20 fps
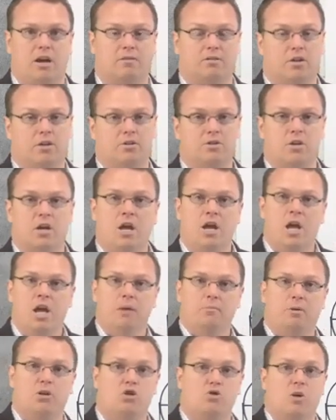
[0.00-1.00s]
coverage,
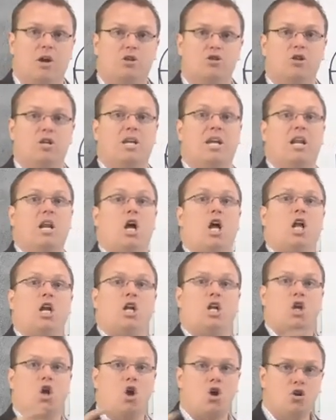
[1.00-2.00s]
but you actually get a
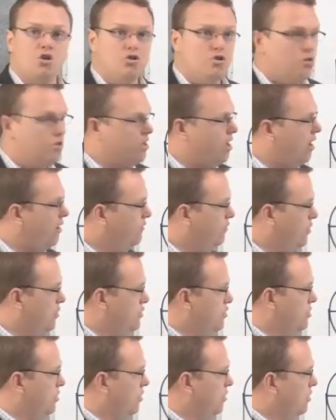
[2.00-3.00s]
larger
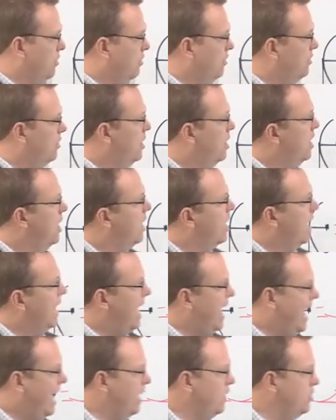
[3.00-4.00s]
coverage circle,
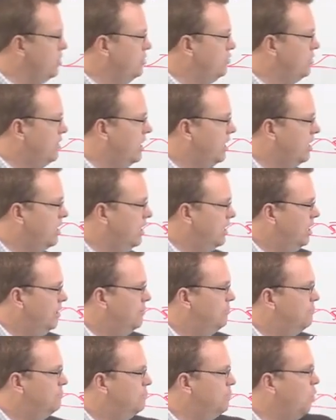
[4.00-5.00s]
and you get
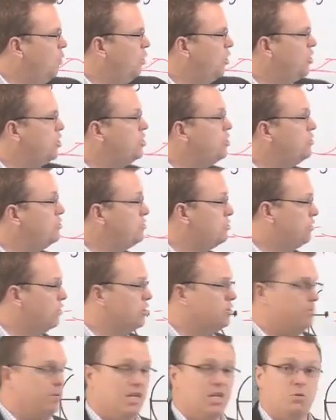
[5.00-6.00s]
more
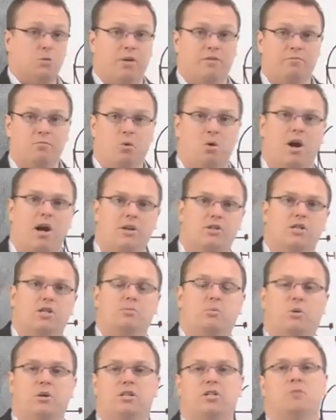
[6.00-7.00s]
users because we have more
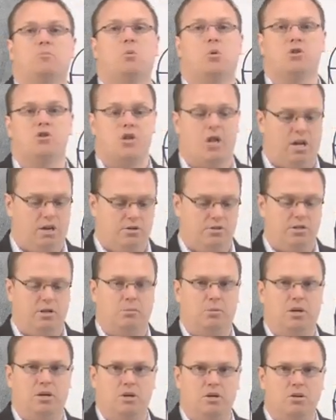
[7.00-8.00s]
access points and more channels
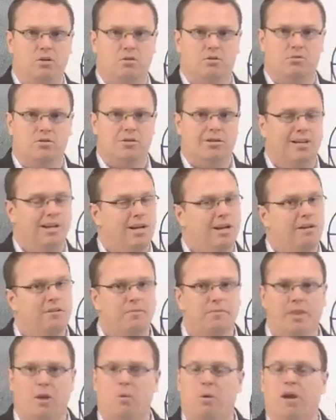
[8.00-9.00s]
that are being used.
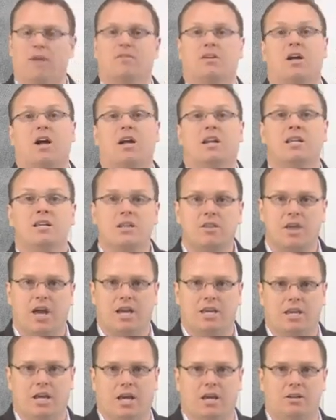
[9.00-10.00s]
Now, we haven't got into
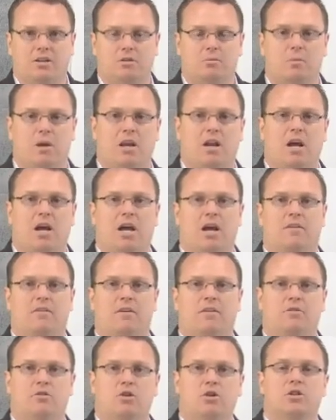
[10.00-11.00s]
that yet. You may not
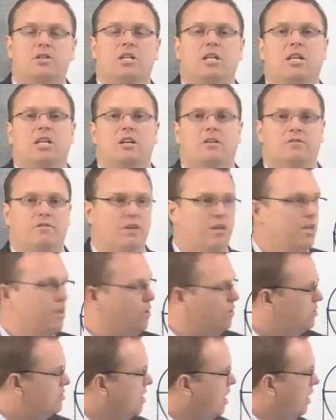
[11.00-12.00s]
have looked at any
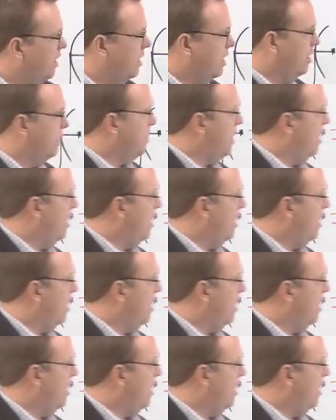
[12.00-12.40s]
videos talking